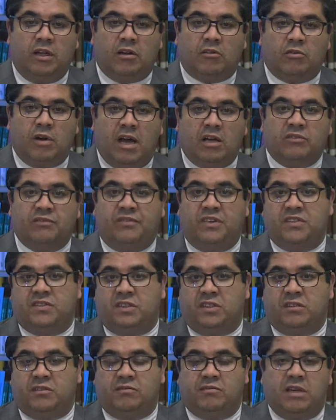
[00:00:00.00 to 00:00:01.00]
ground
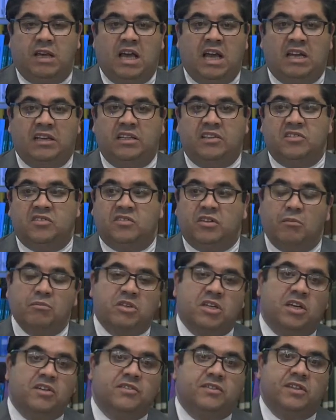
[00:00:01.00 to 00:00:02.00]
visit, and in some
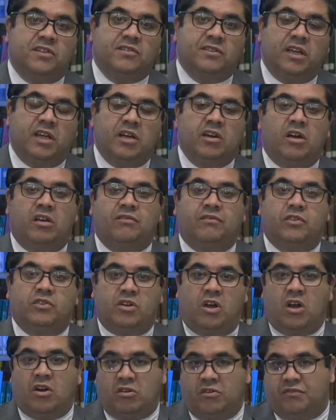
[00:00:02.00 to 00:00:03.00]
cases aerial
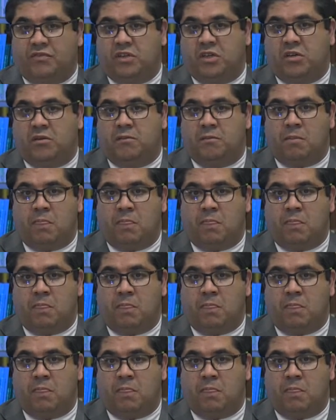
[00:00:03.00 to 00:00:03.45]
photography